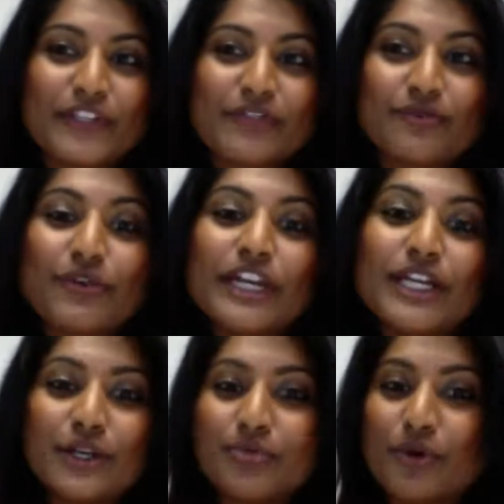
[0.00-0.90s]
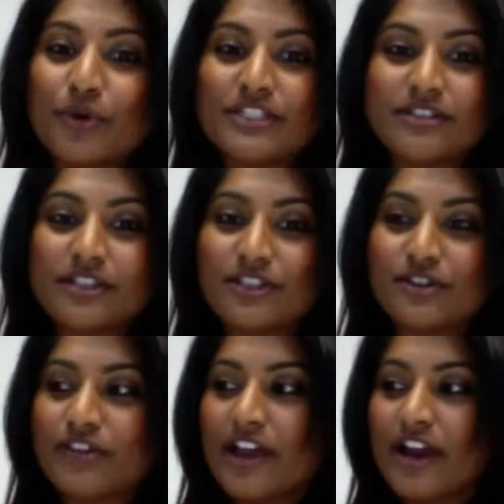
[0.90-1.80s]
Really good points to touch
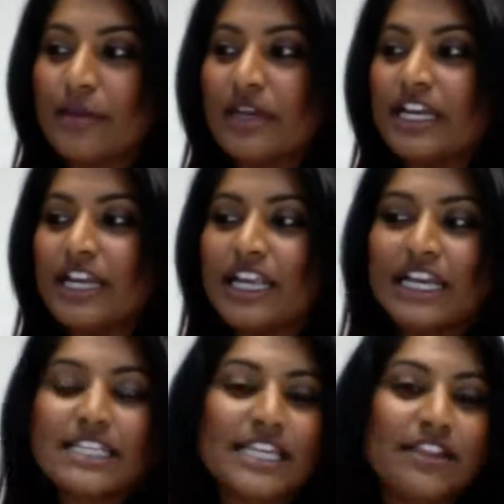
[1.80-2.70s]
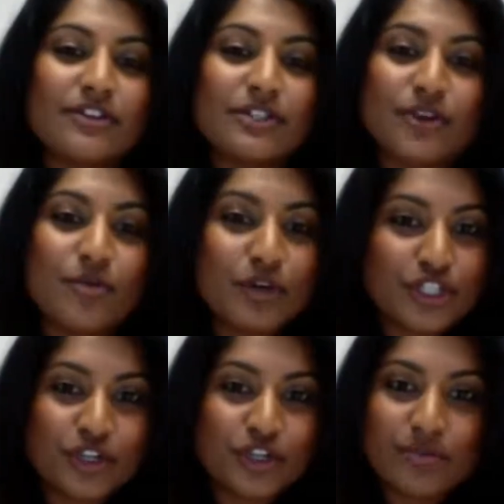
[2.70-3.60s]
on there. I mean, like I say, there's so much
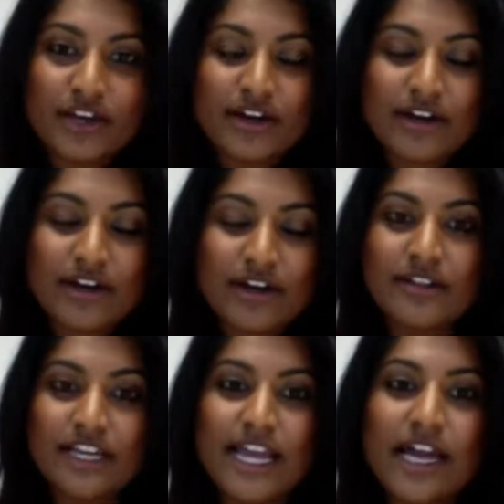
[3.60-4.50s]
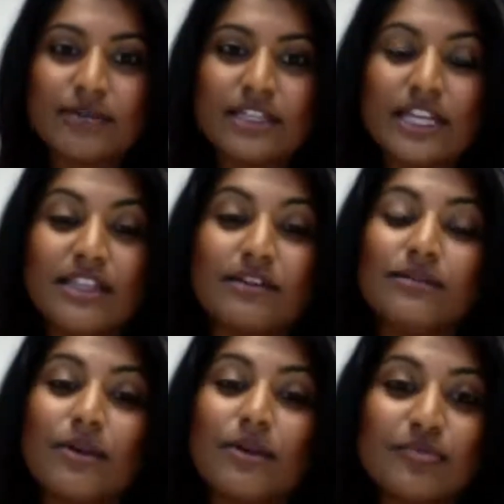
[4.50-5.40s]
you can play around with in the account that I think
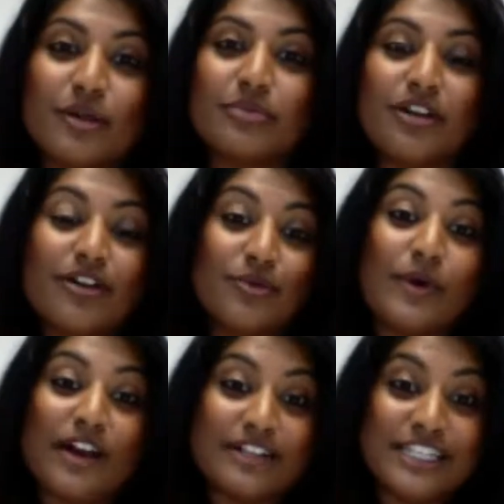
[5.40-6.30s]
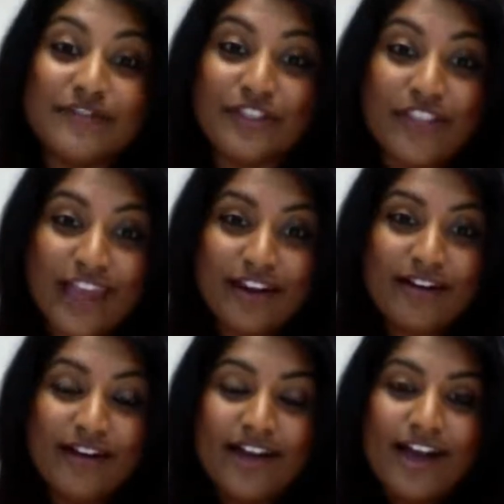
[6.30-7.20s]
a lot of people aren't aware is even there.
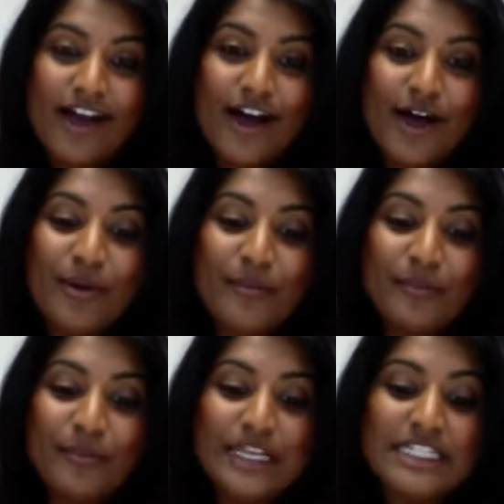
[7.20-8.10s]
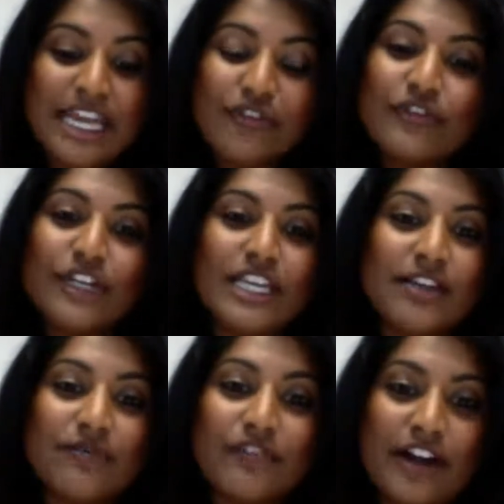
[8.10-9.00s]

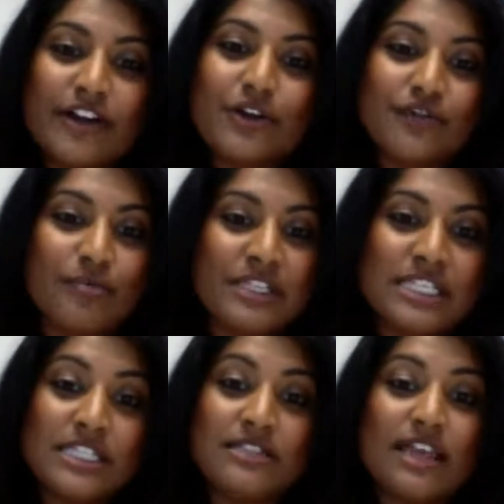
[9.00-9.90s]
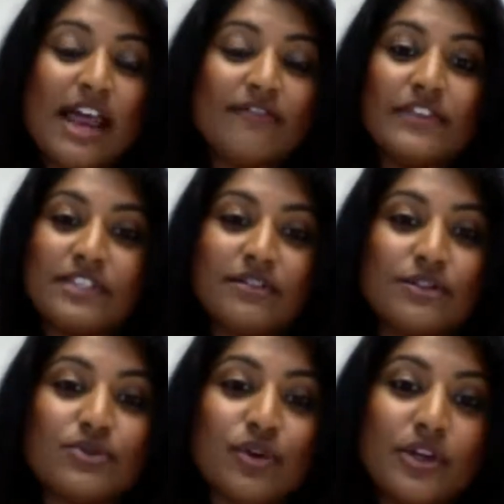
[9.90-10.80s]
Definitely very good for businesses that have physical
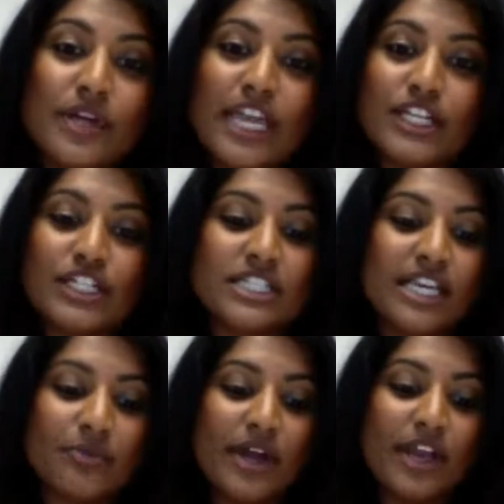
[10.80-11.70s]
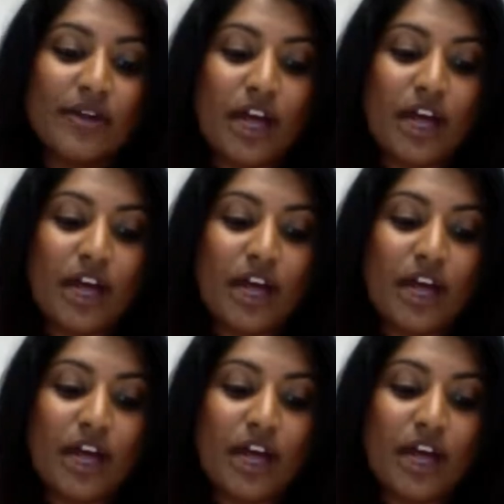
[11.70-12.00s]
store locations and where